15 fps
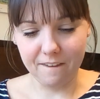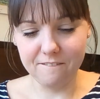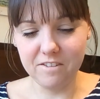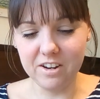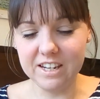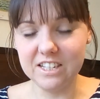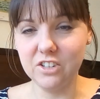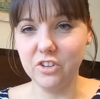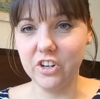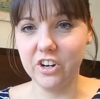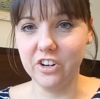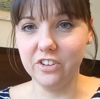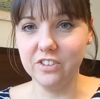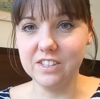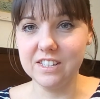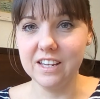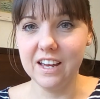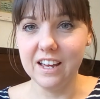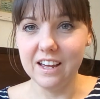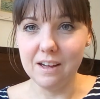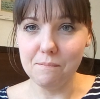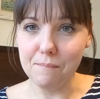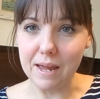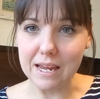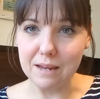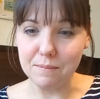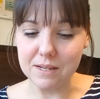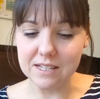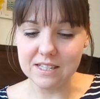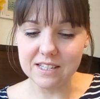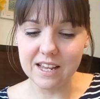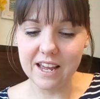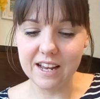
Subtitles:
for little girls and babies.